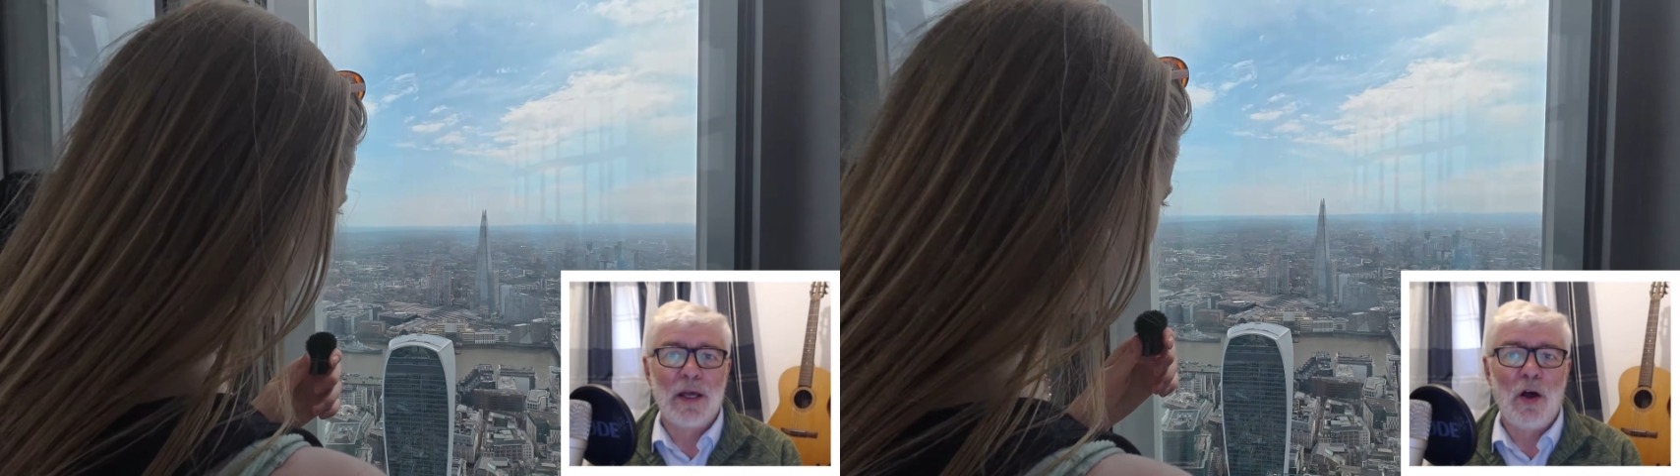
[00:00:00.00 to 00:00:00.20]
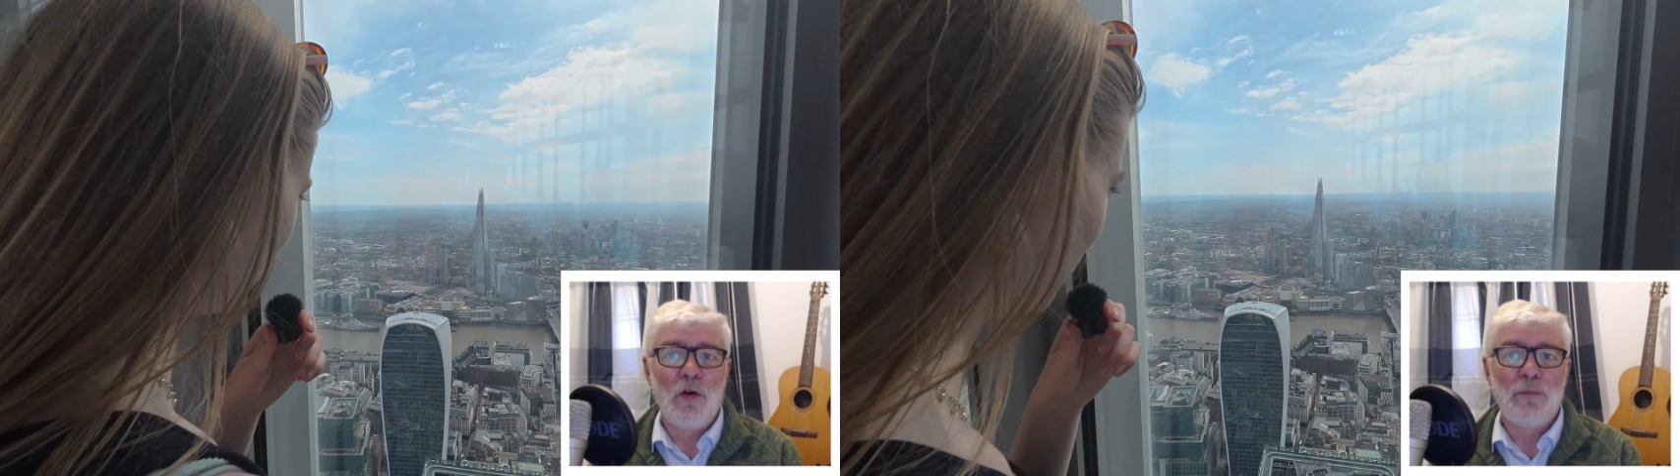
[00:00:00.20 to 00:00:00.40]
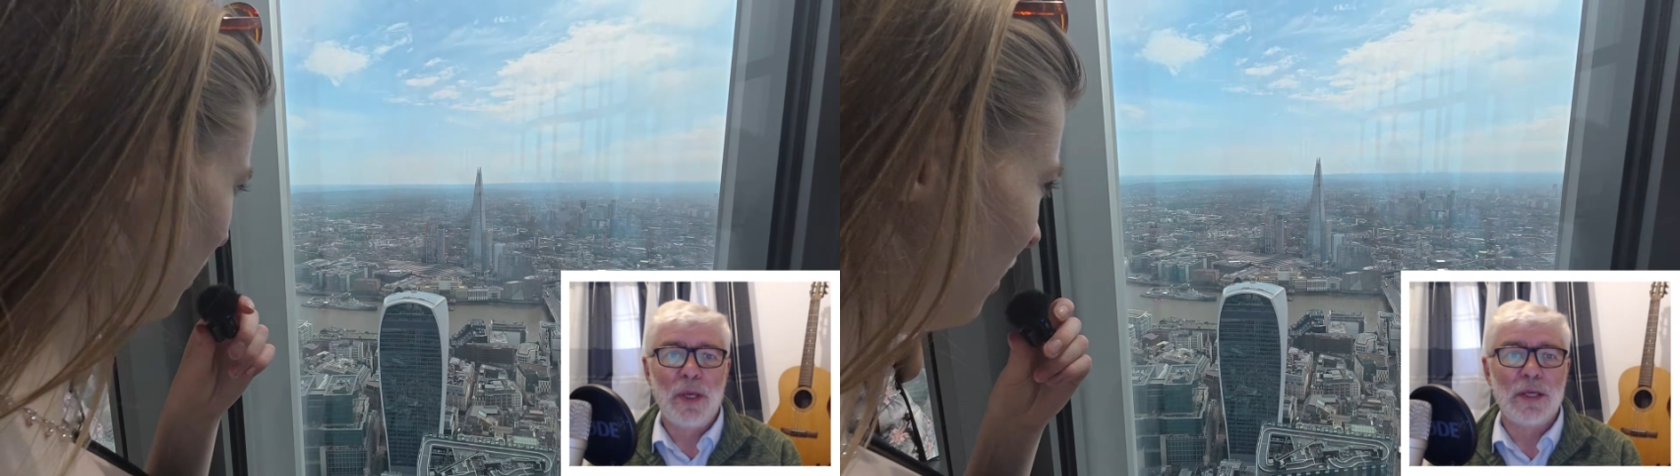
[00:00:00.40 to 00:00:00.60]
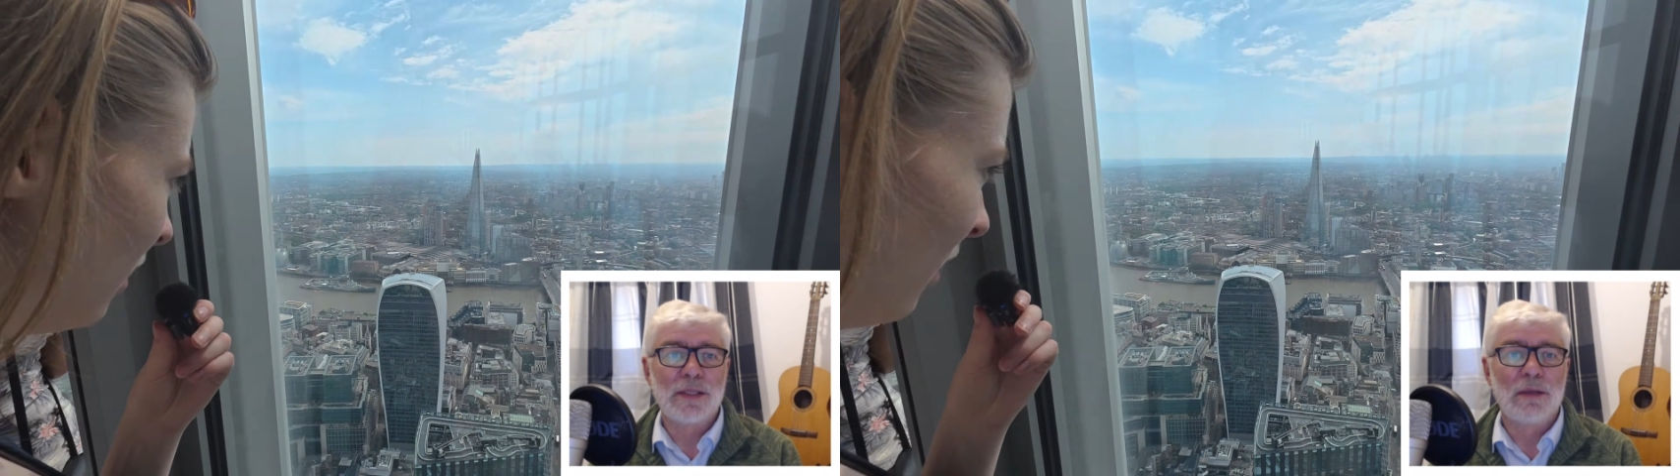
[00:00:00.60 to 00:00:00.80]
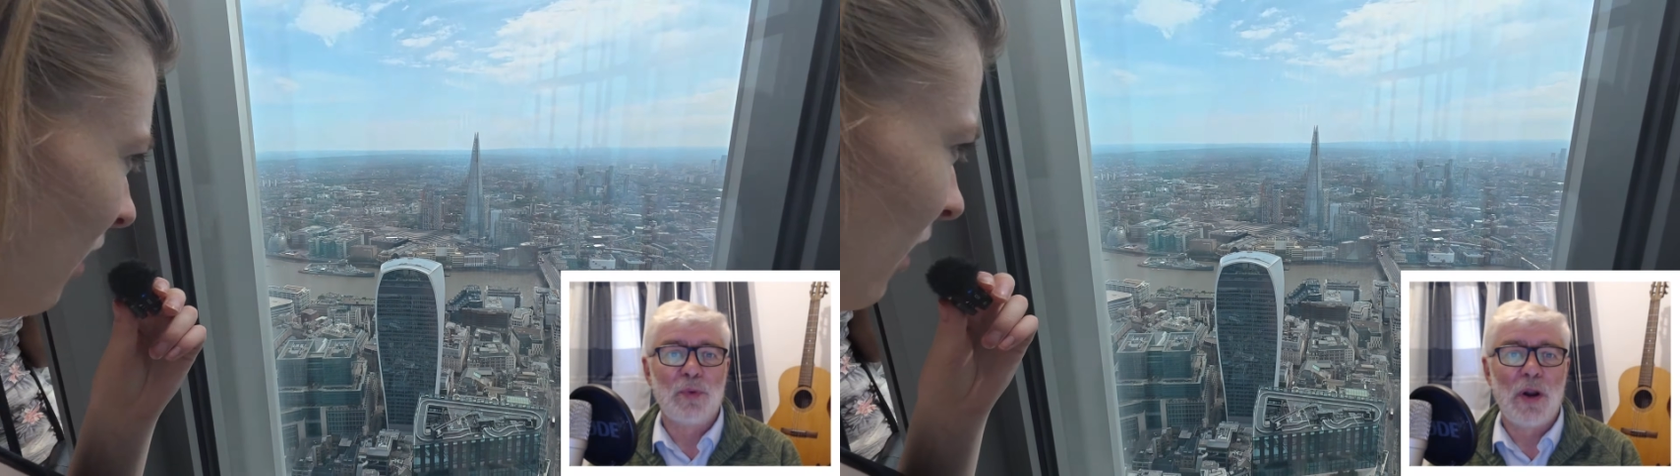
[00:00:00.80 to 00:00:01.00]
of
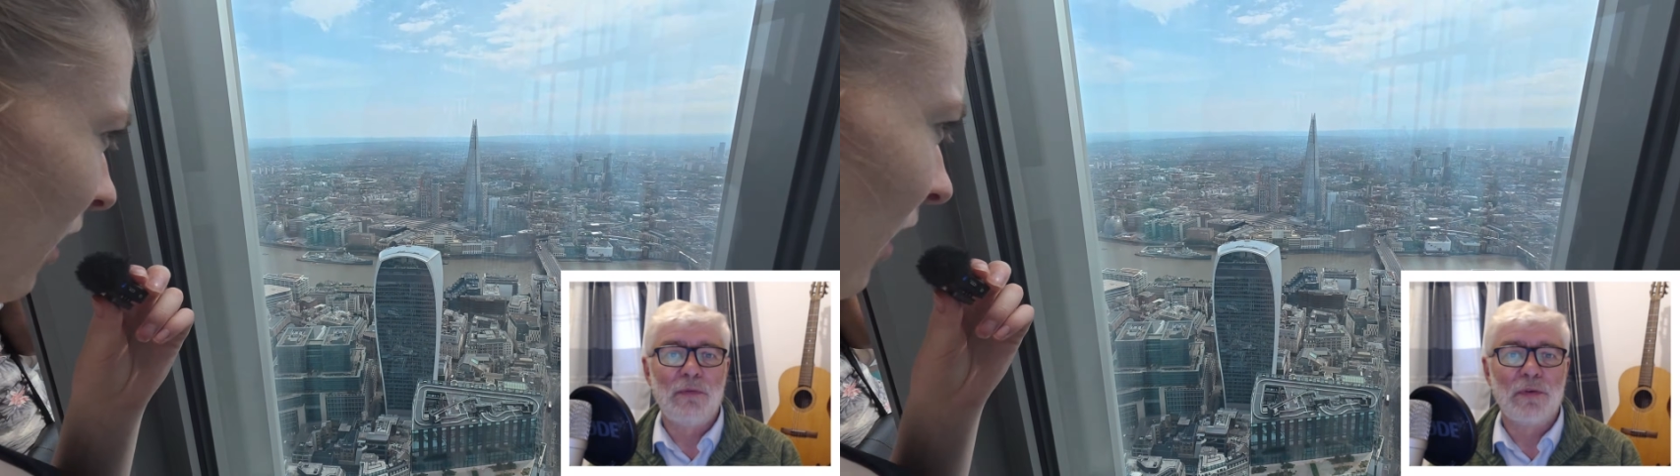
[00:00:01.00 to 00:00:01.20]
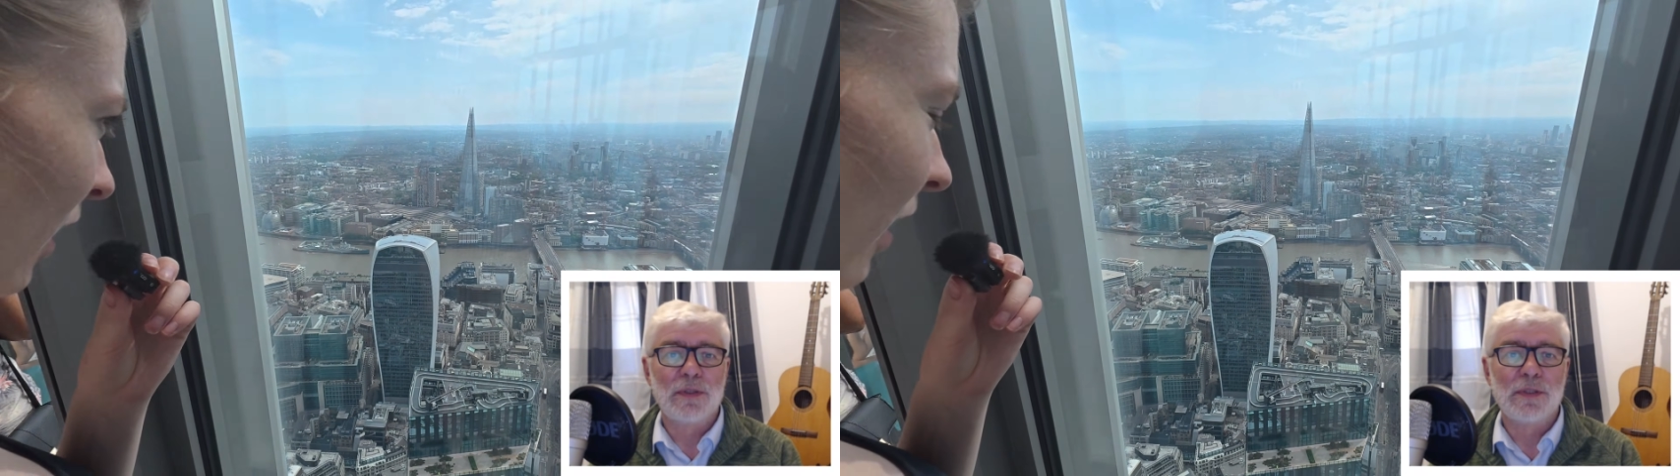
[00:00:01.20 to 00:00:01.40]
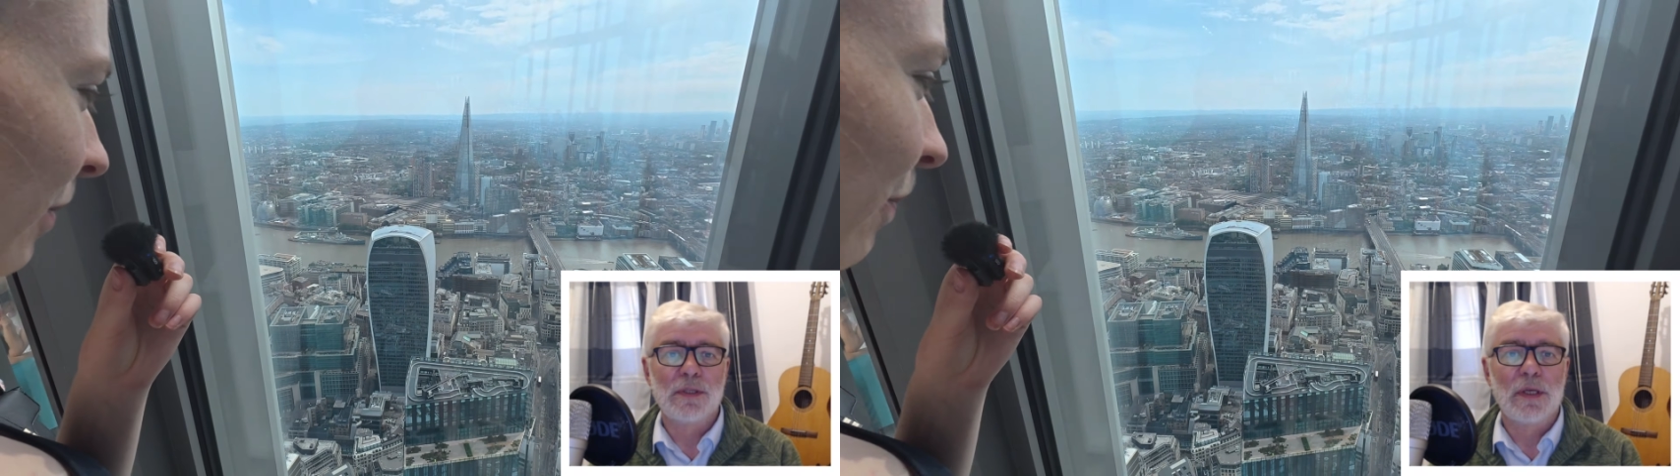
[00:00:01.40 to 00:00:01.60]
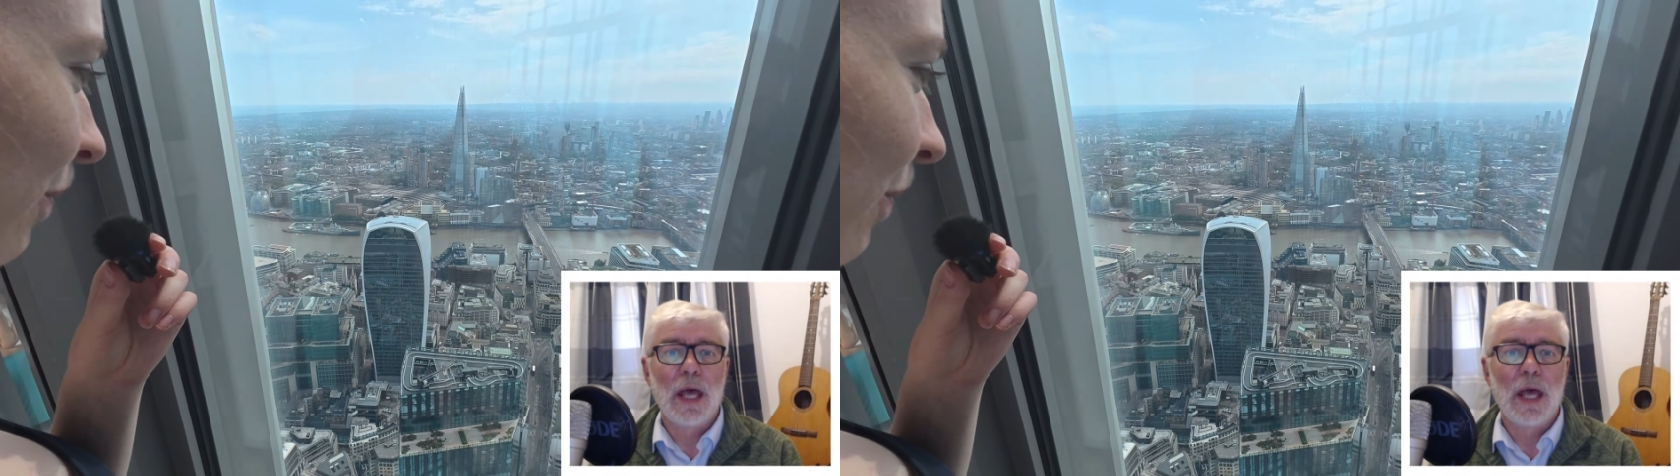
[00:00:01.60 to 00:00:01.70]
personal preference.